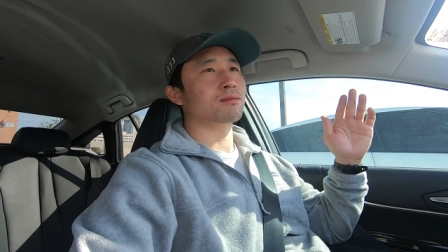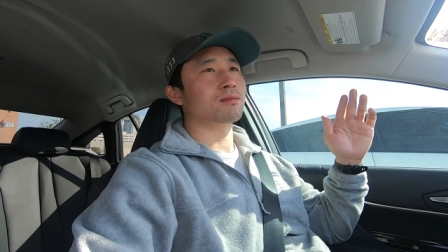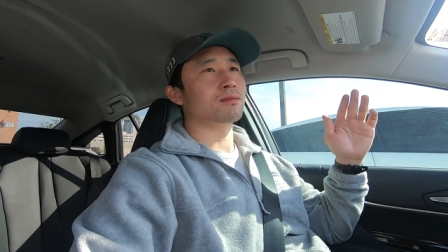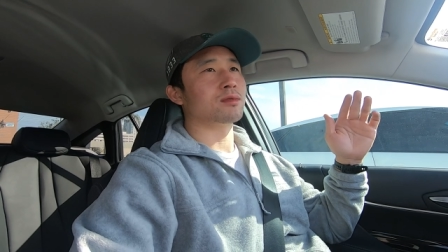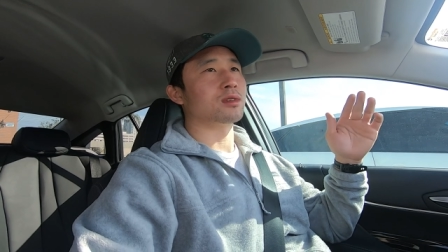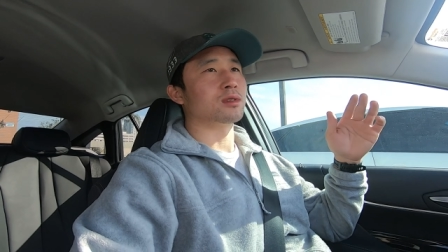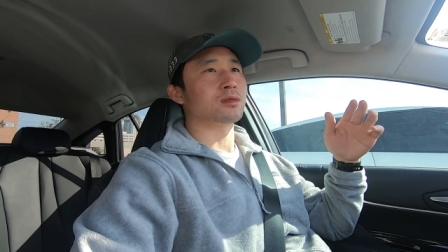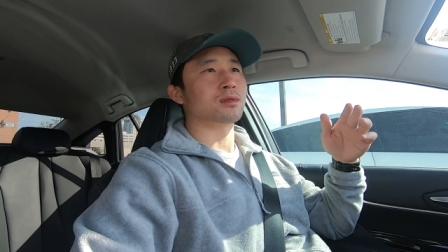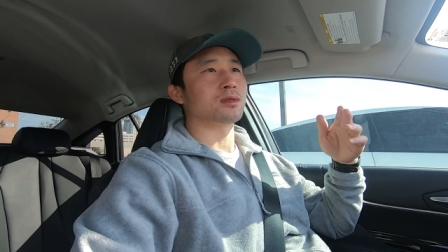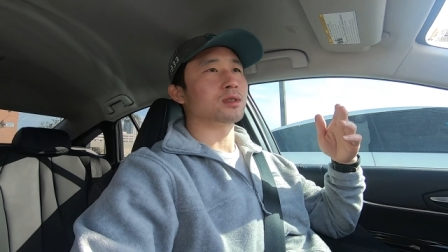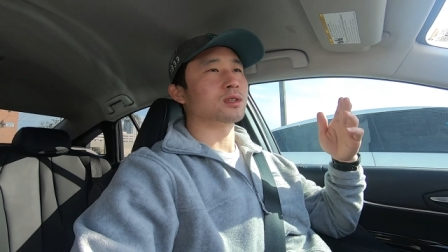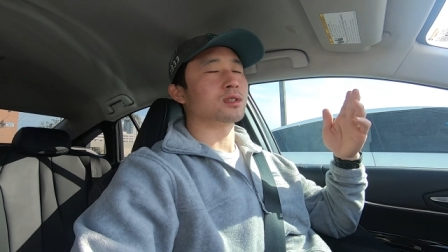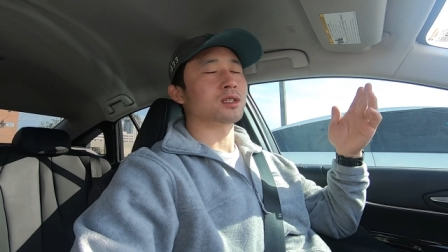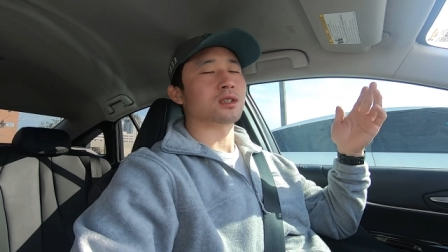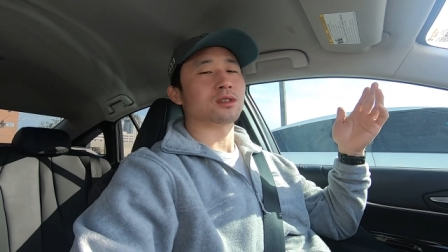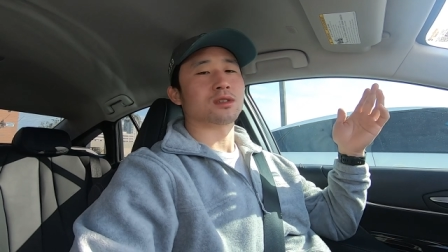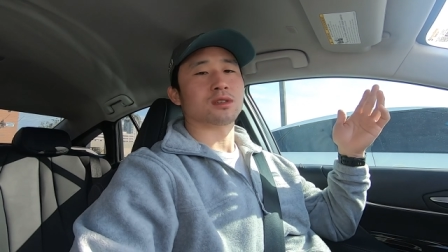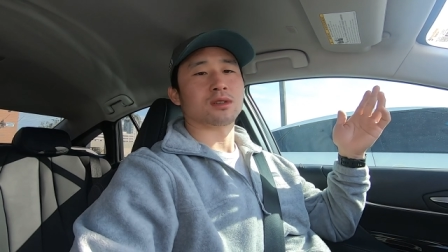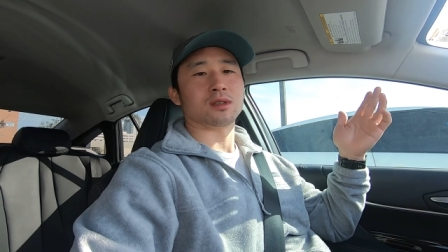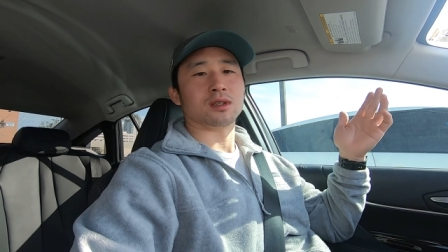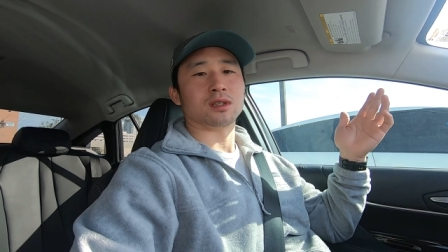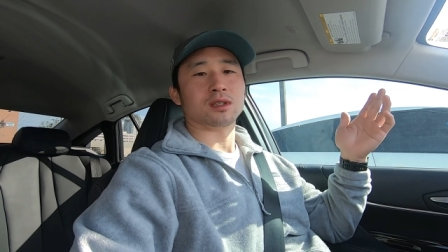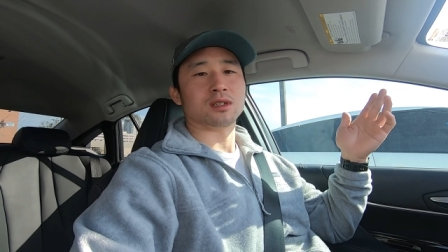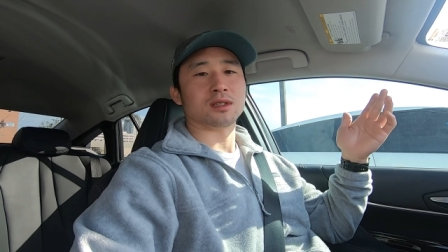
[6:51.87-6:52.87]
just
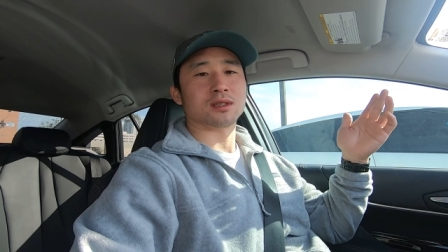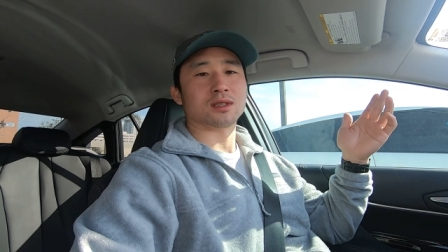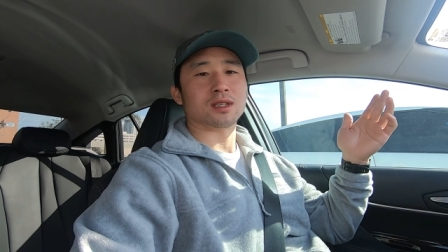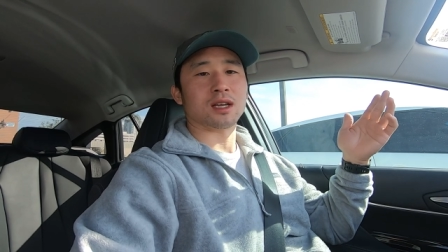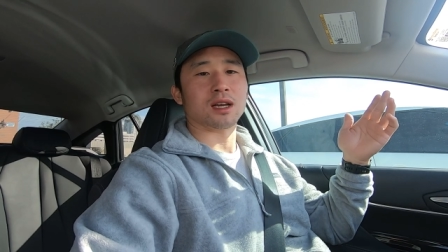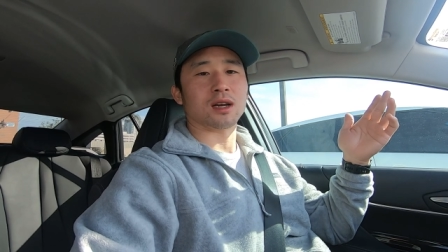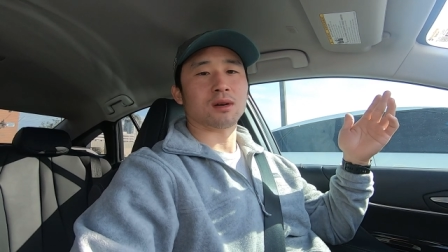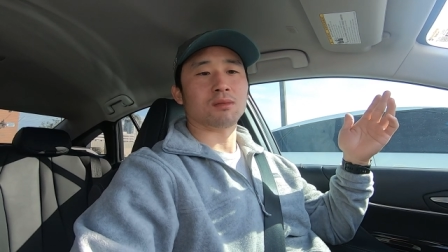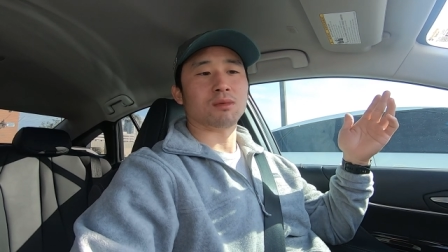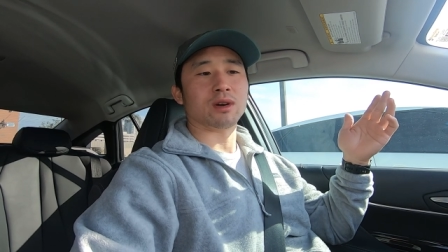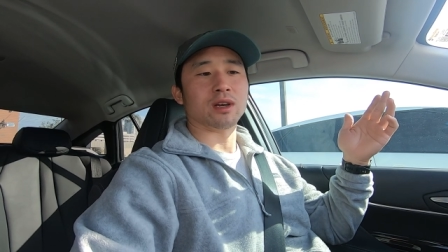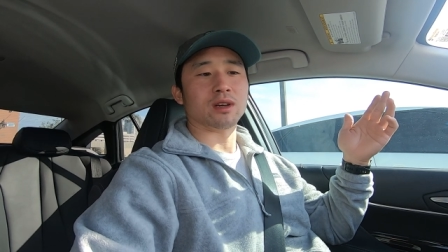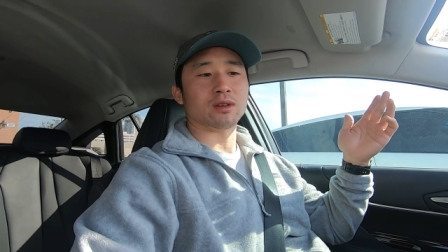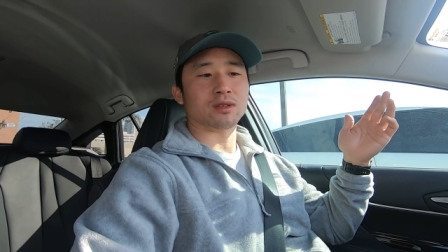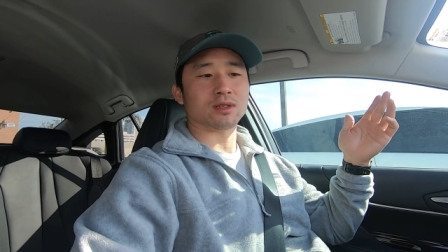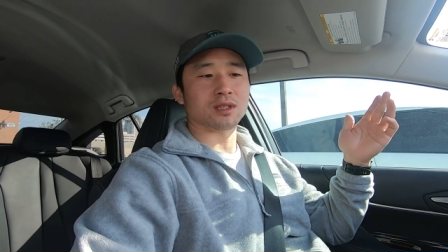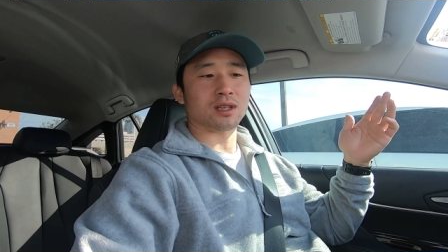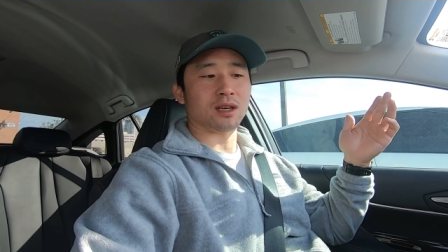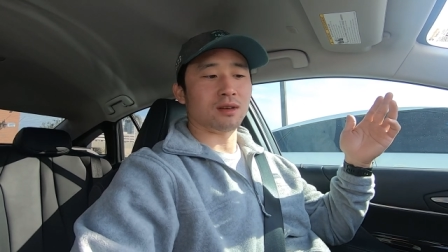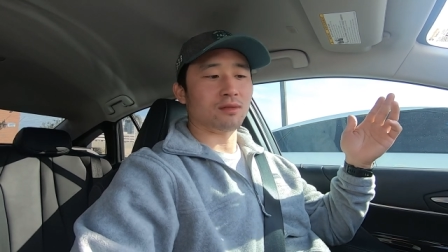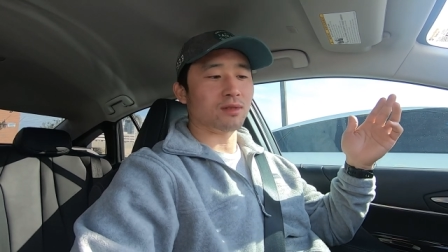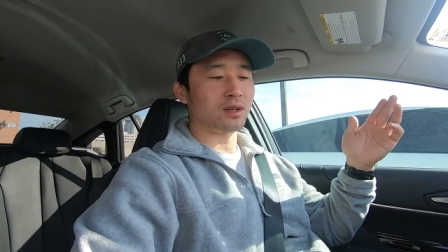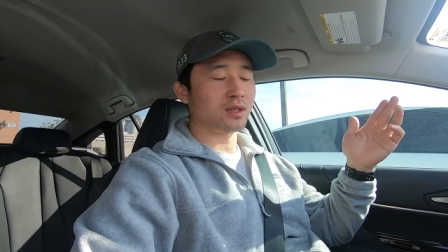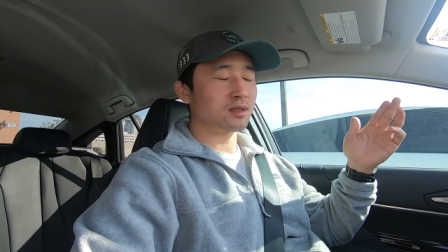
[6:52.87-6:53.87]
essentially just take away your
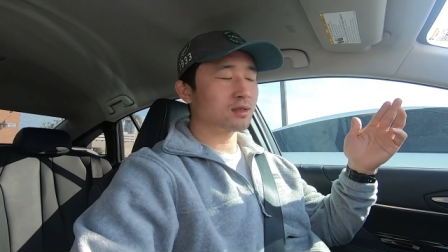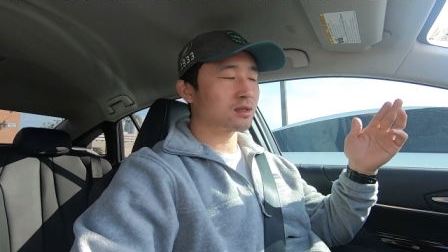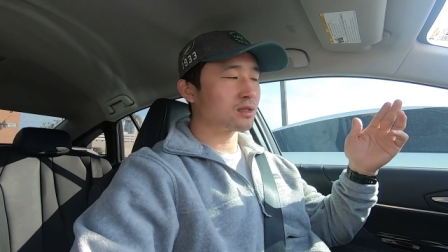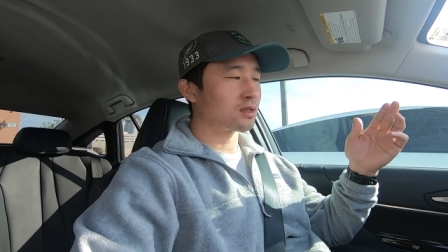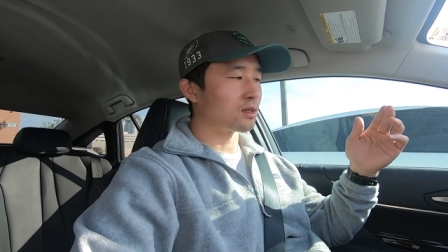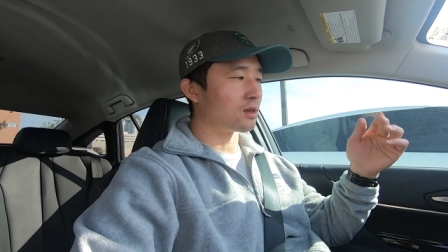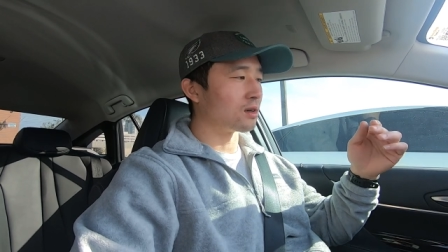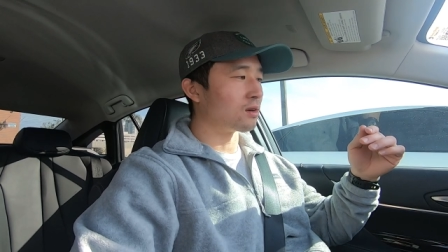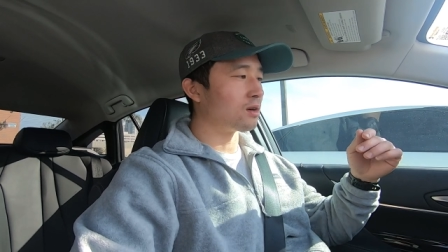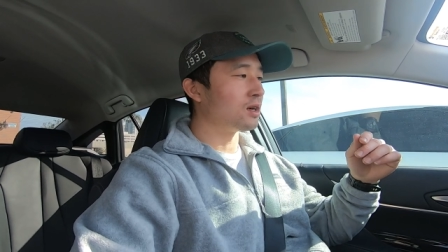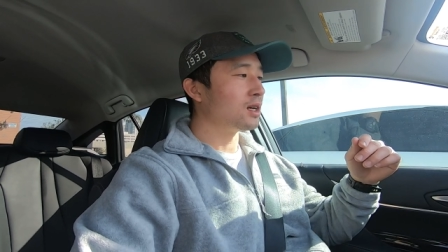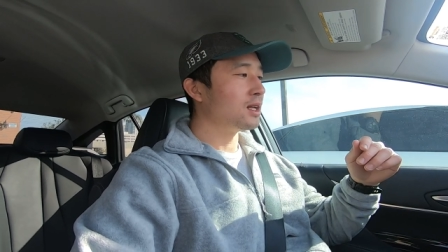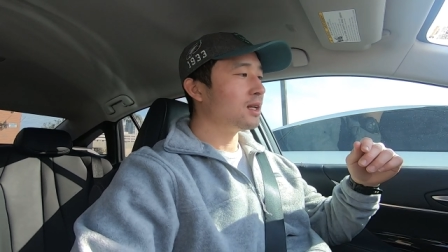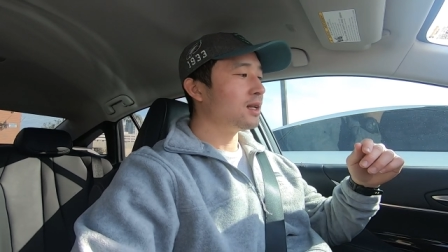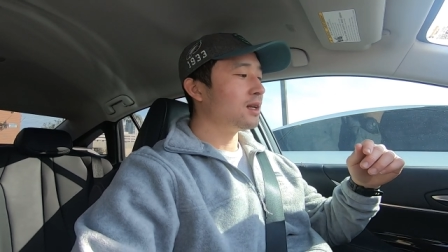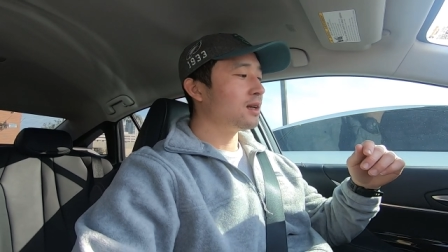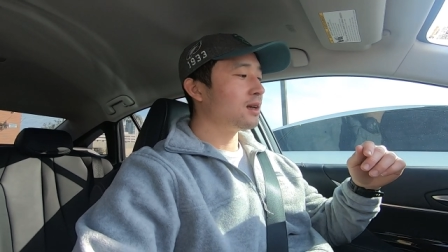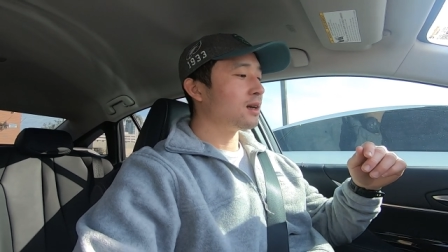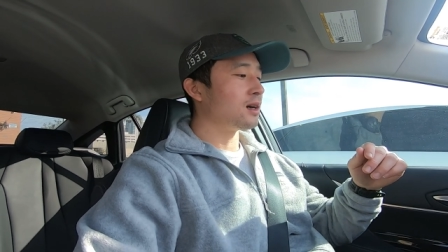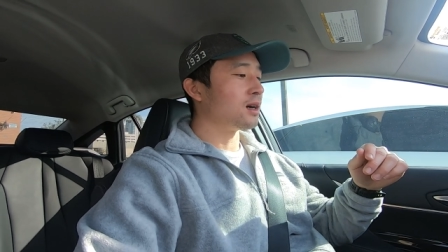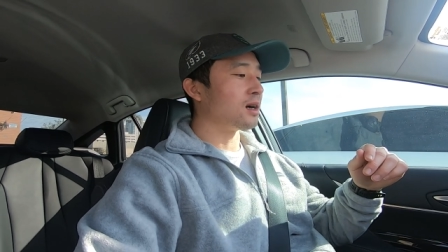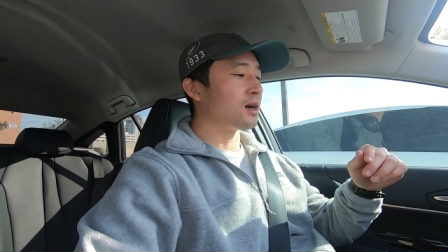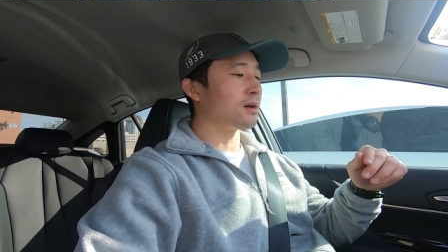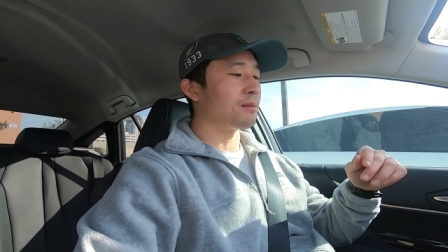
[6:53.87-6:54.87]
savings. So
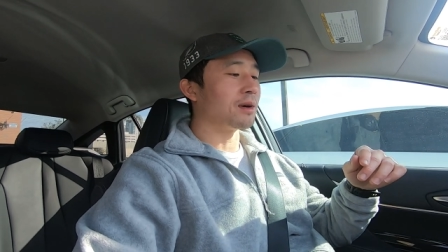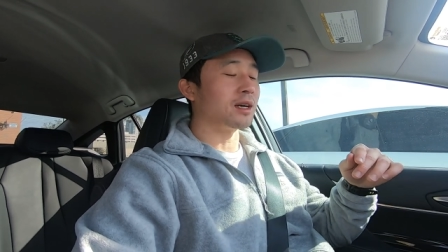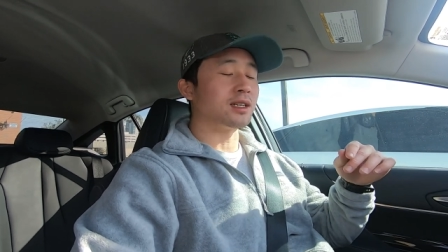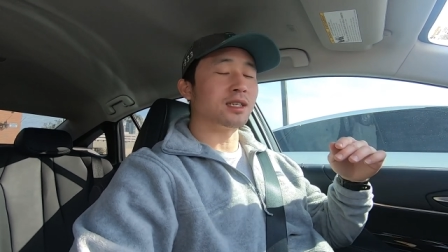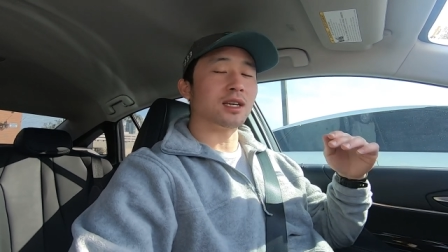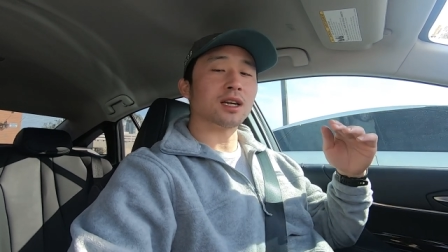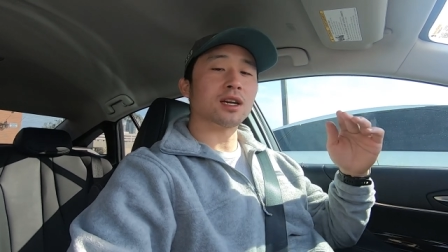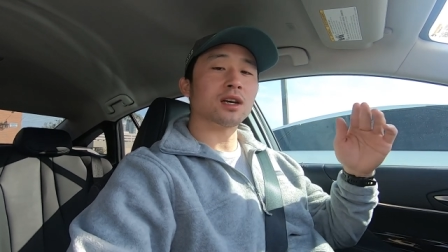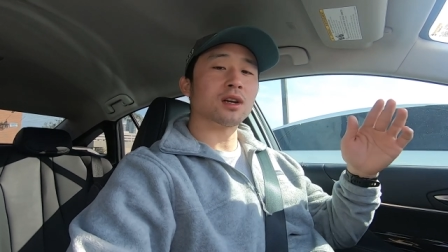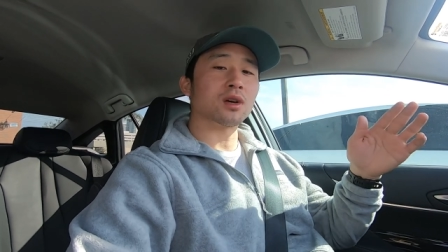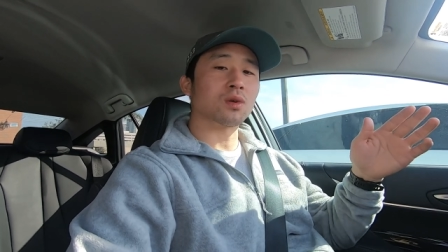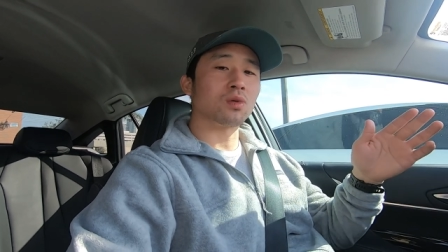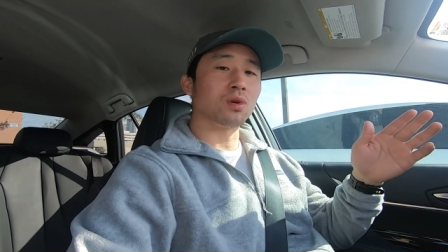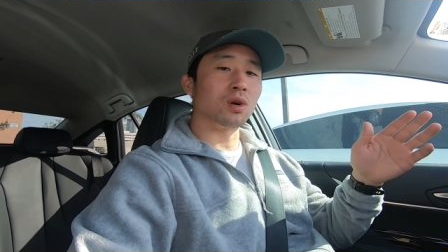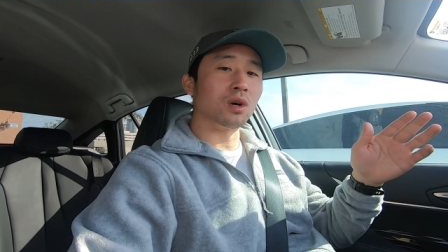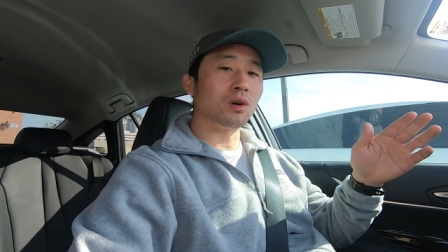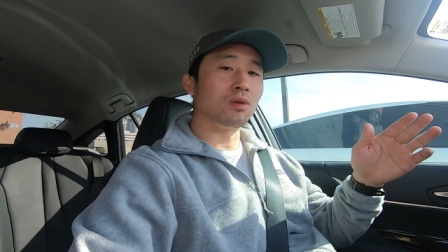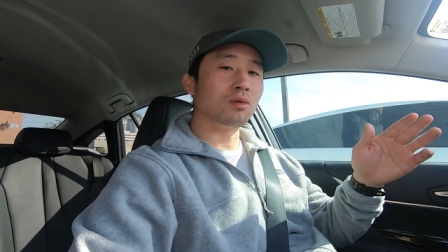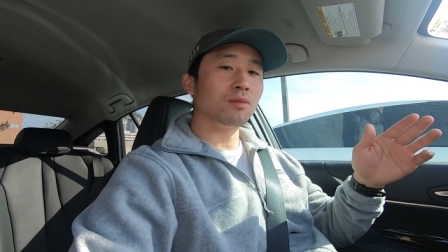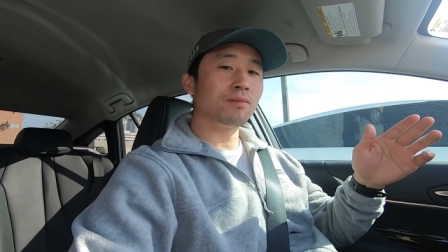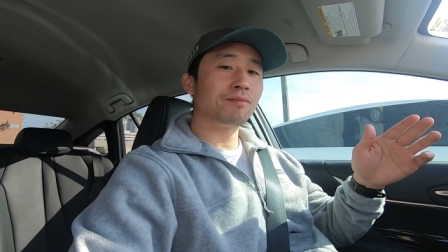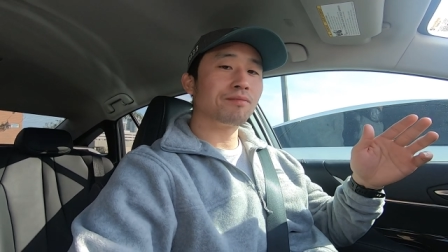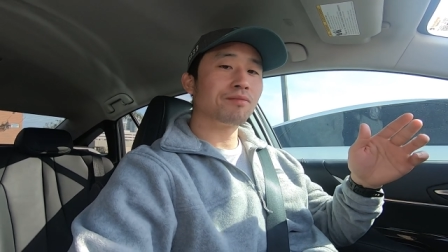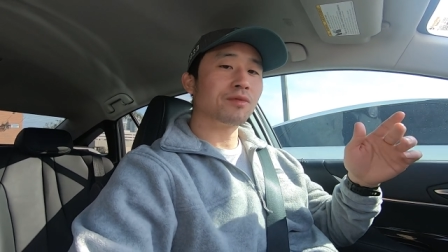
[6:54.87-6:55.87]
I did get a
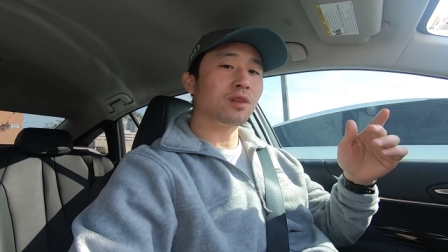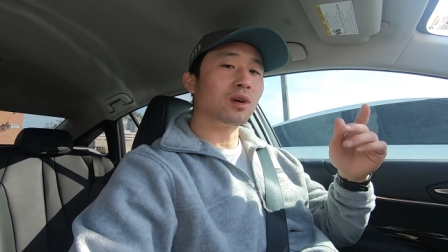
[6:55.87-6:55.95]
quote.